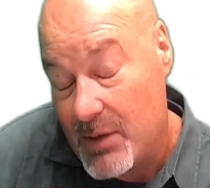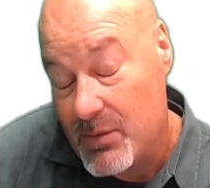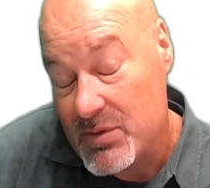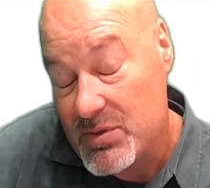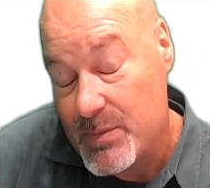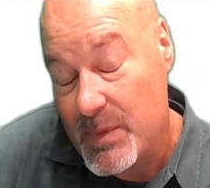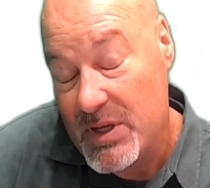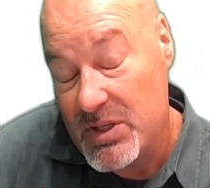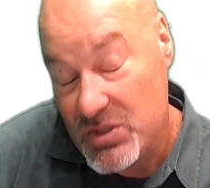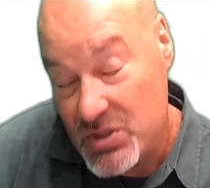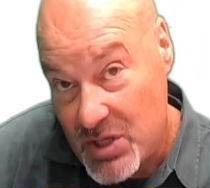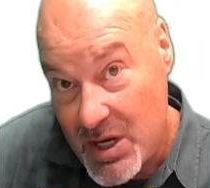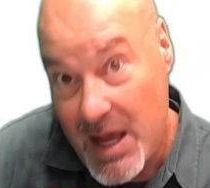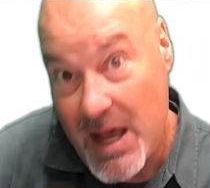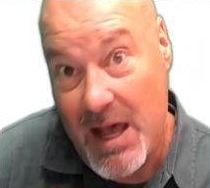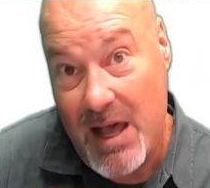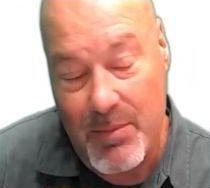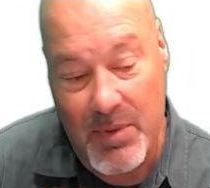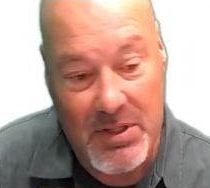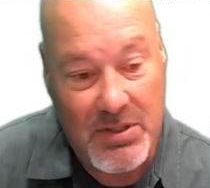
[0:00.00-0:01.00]
was my
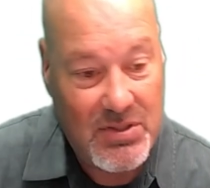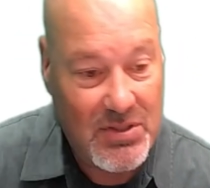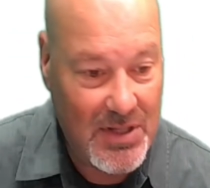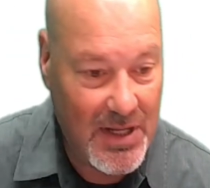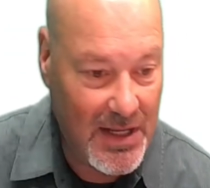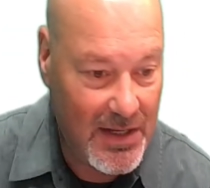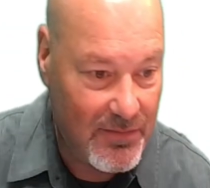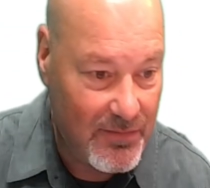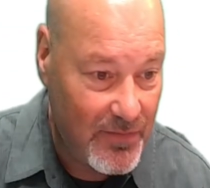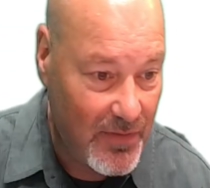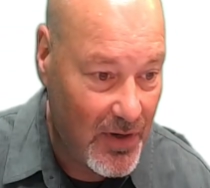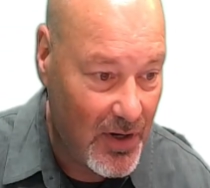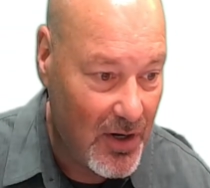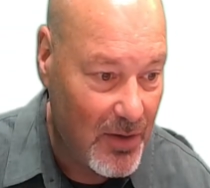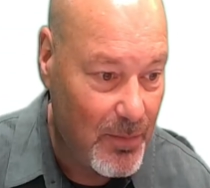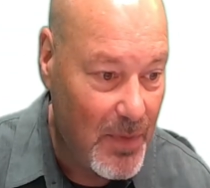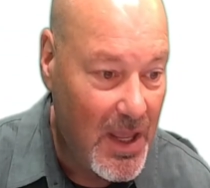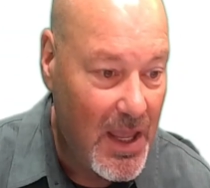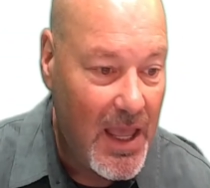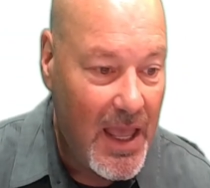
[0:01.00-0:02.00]
job at State Farm.